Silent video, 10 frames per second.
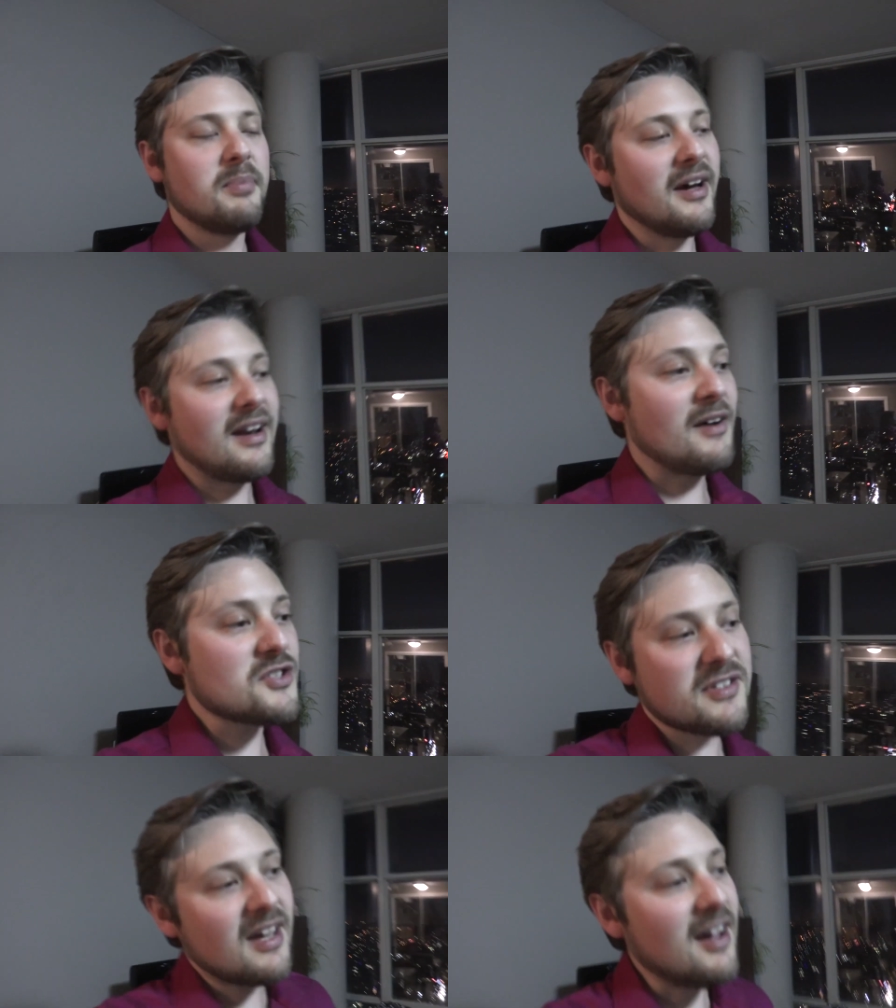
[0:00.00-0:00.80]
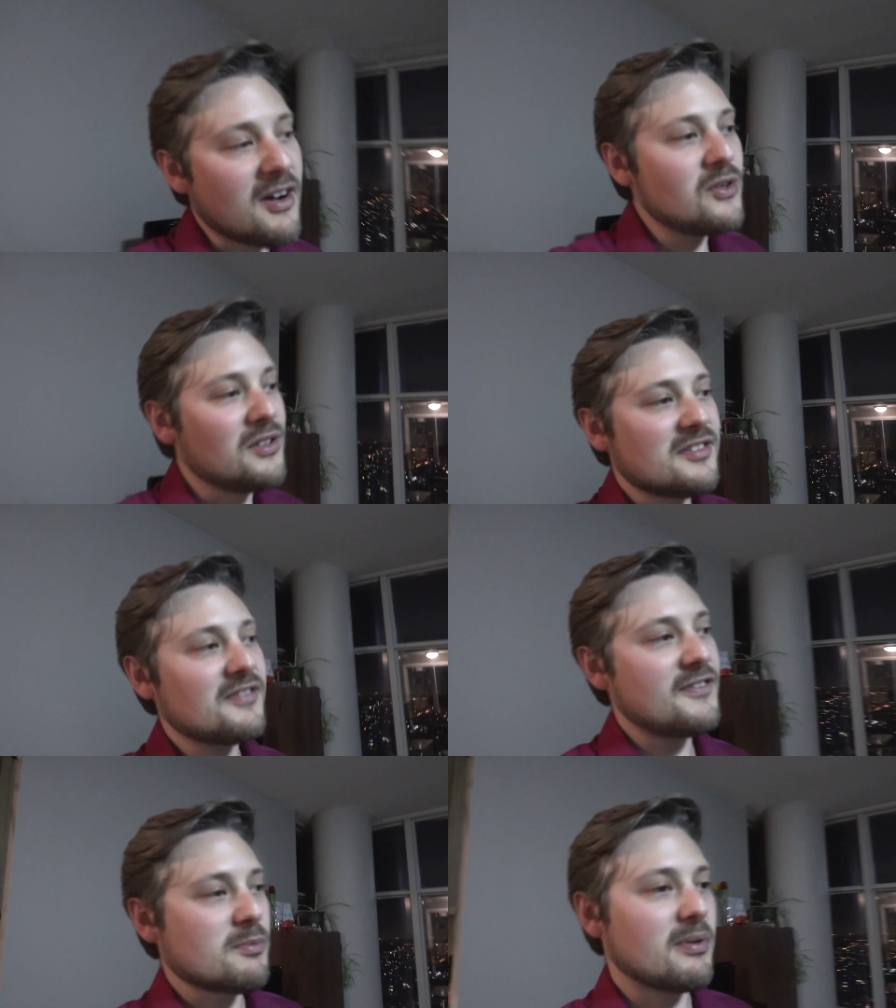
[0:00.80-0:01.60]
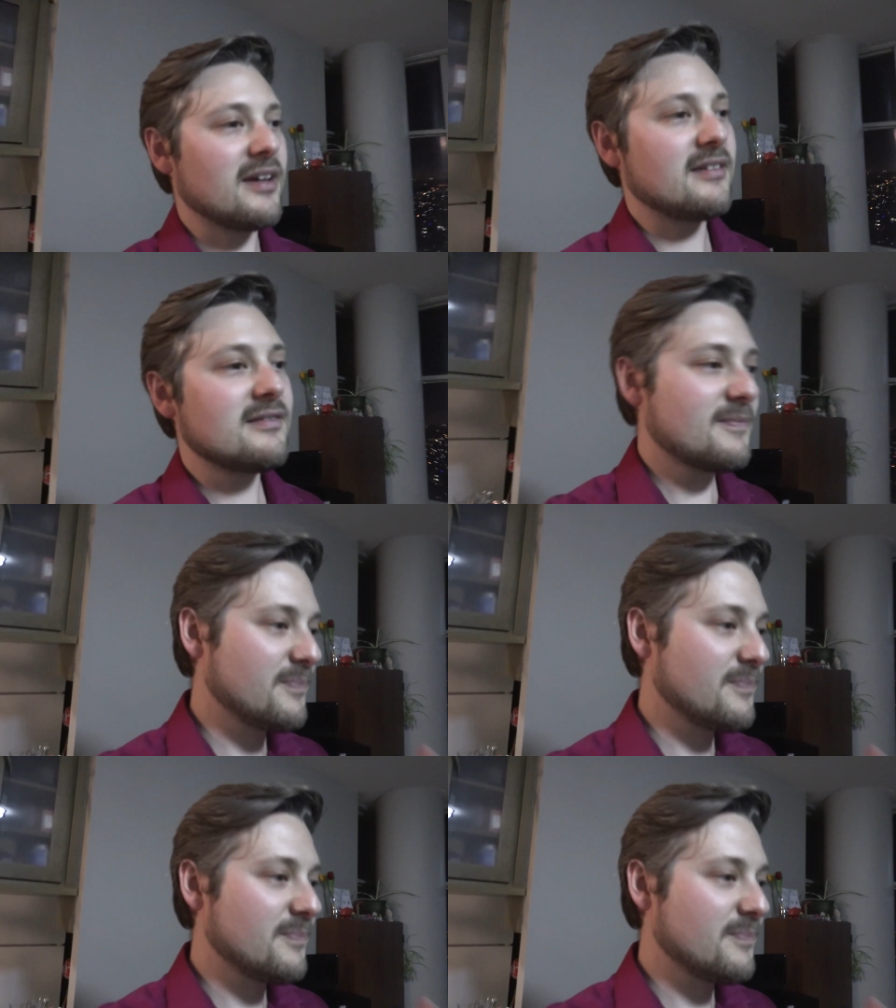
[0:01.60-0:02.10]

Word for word: But I was just like, oh, cool, it's a fish plate.